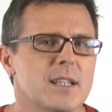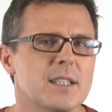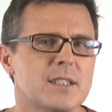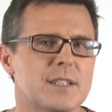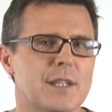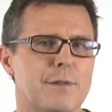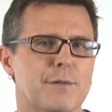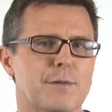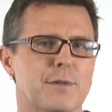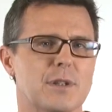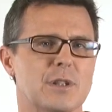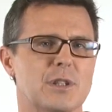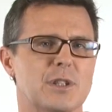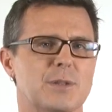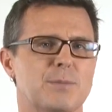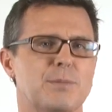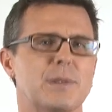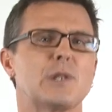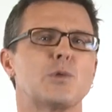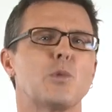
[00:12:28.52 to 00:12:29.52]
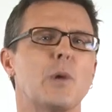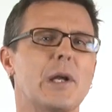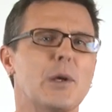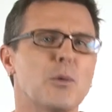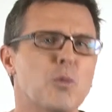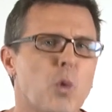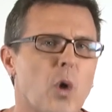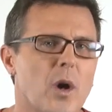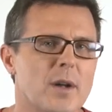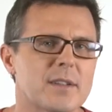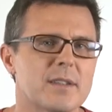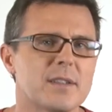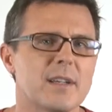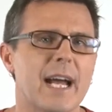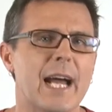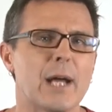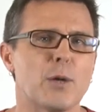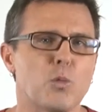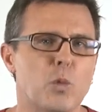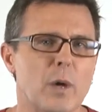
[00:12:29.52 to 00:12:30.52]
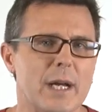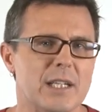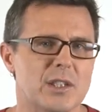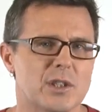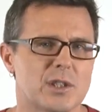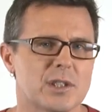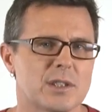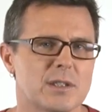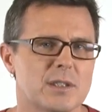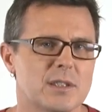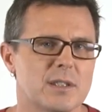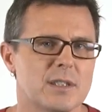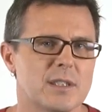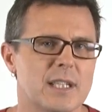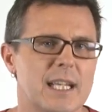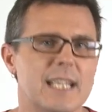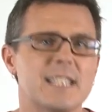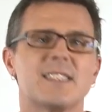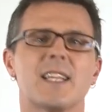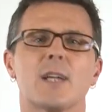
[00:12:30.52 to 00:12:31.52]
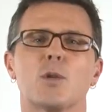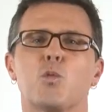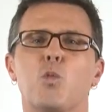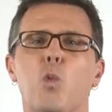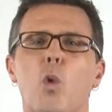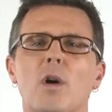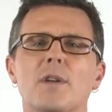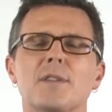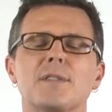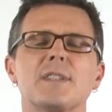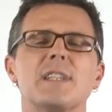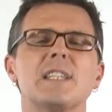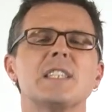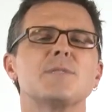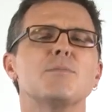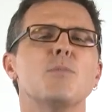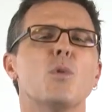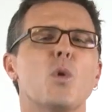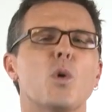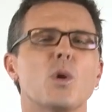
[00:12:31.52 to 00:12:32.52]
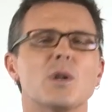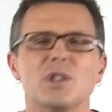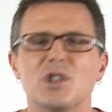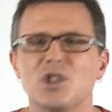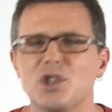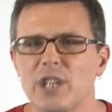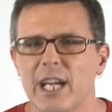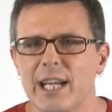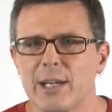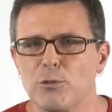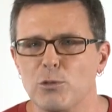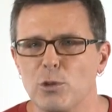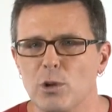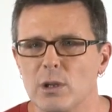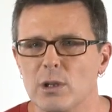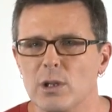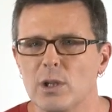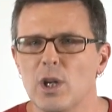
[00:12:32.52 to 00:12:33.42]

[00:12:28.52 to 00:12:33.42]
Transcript: difference between what and which is that what is more general,